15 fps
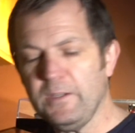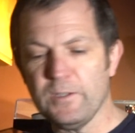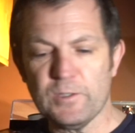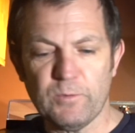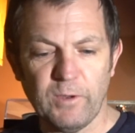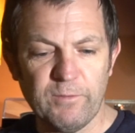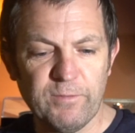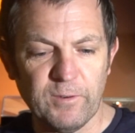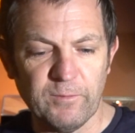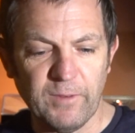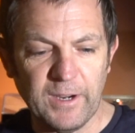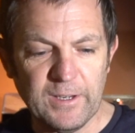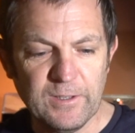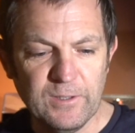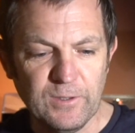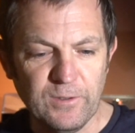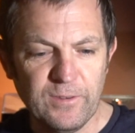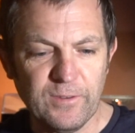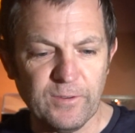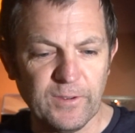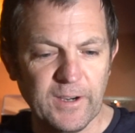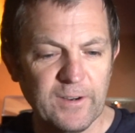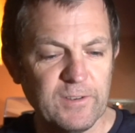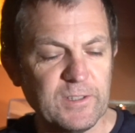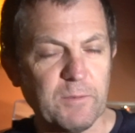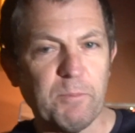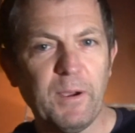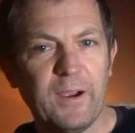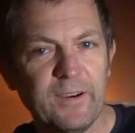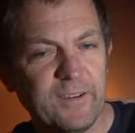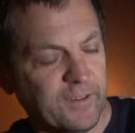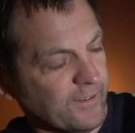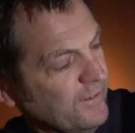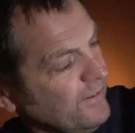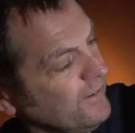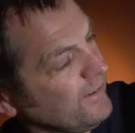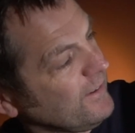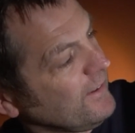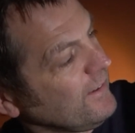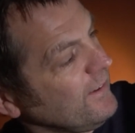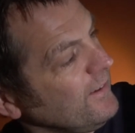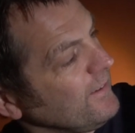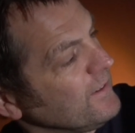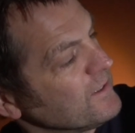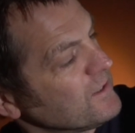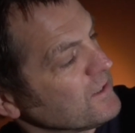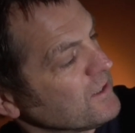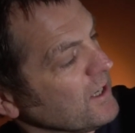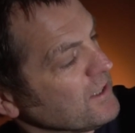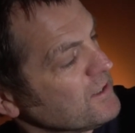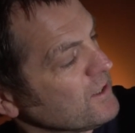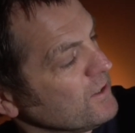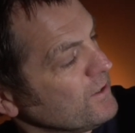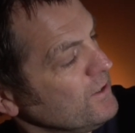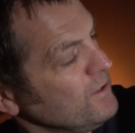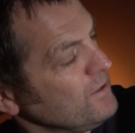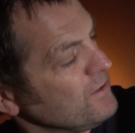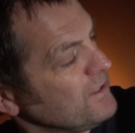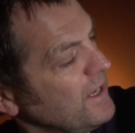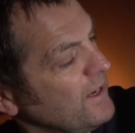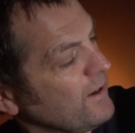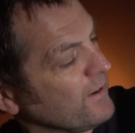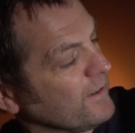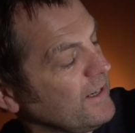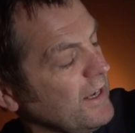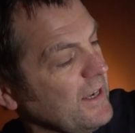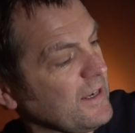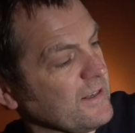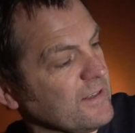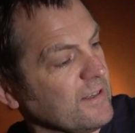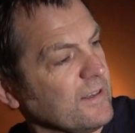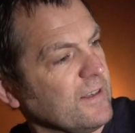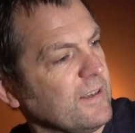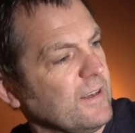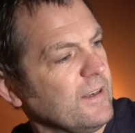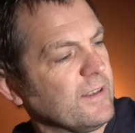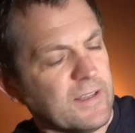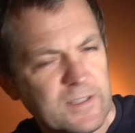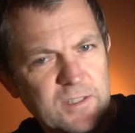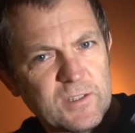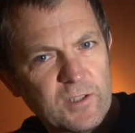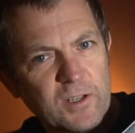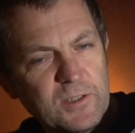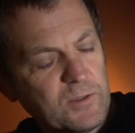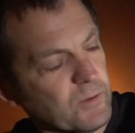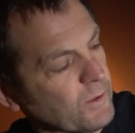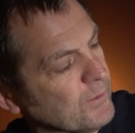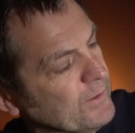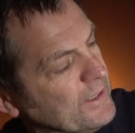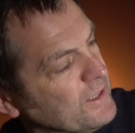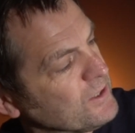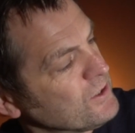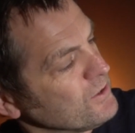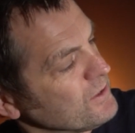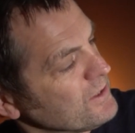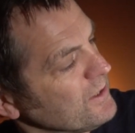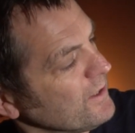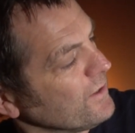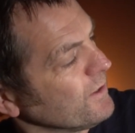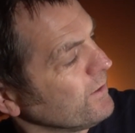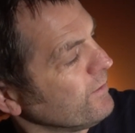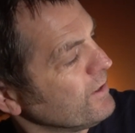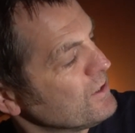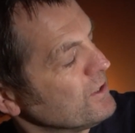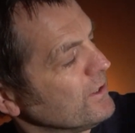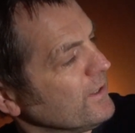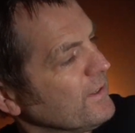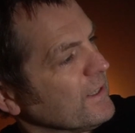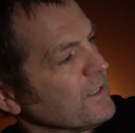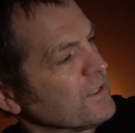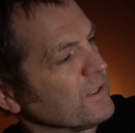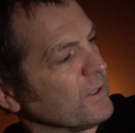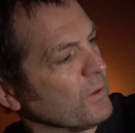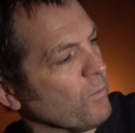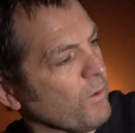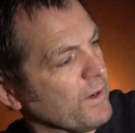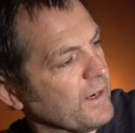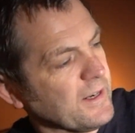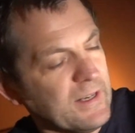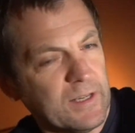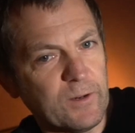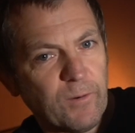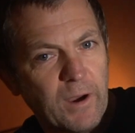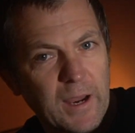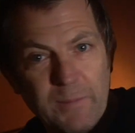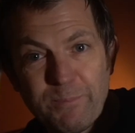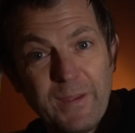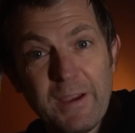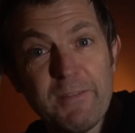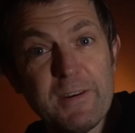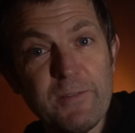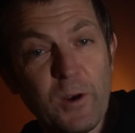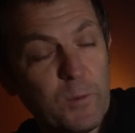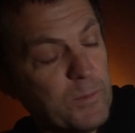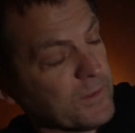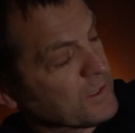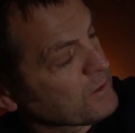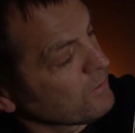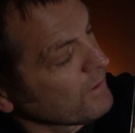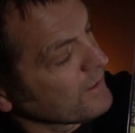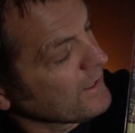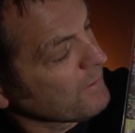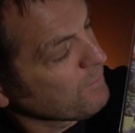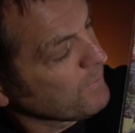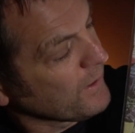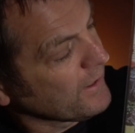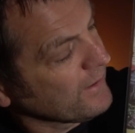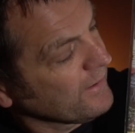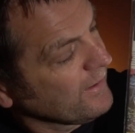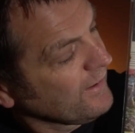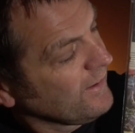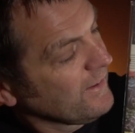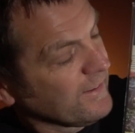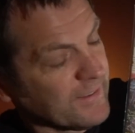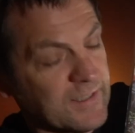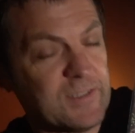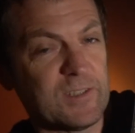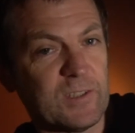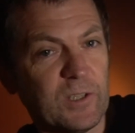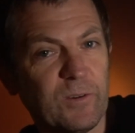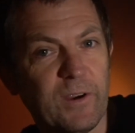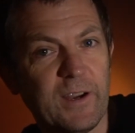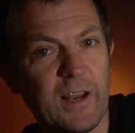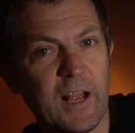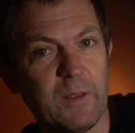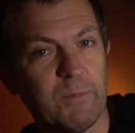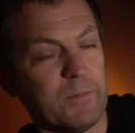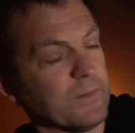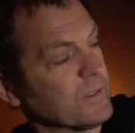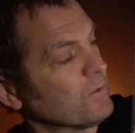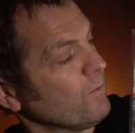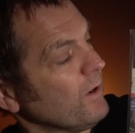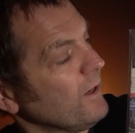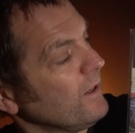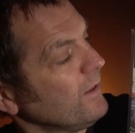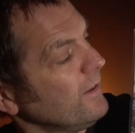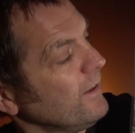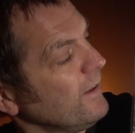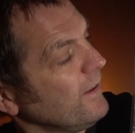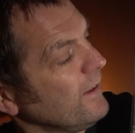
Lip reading: Here's one from my youth when I was a punker. This is Husker Dus, Zen Arcade. This is also a reissue. It's not an original. I think it's on the 180 gram. I haven't even opened this one yet, but this is a great album as well.